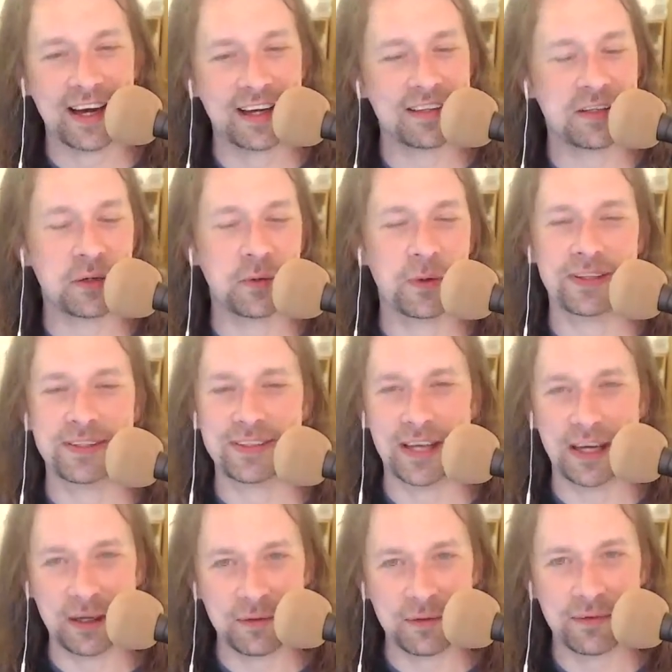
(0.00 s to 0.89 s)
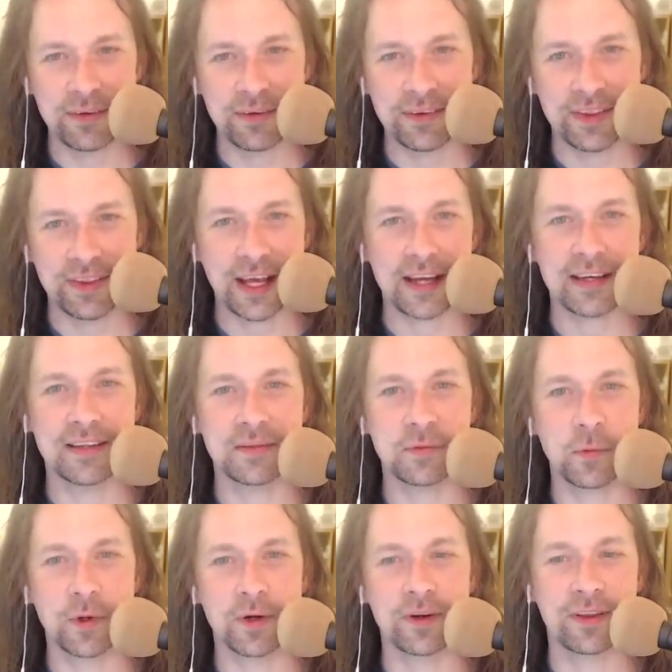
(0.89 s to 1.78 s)
unto itself that
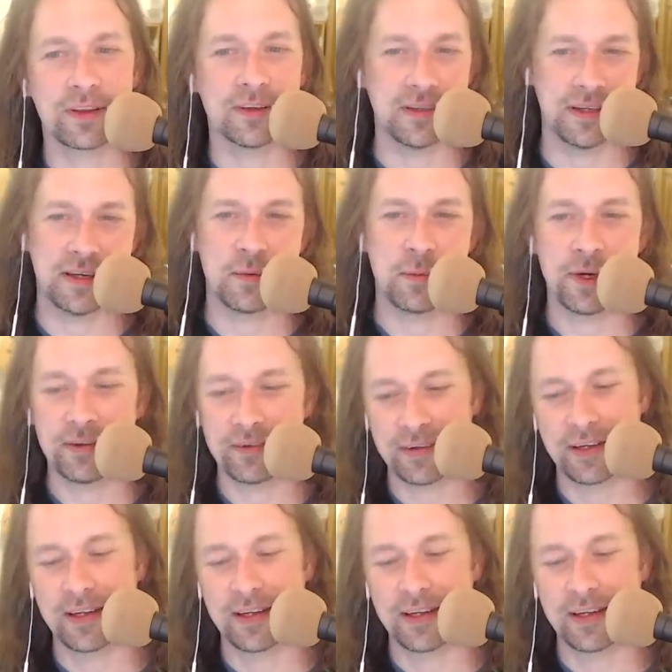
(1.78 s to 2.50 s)
is worth learning about.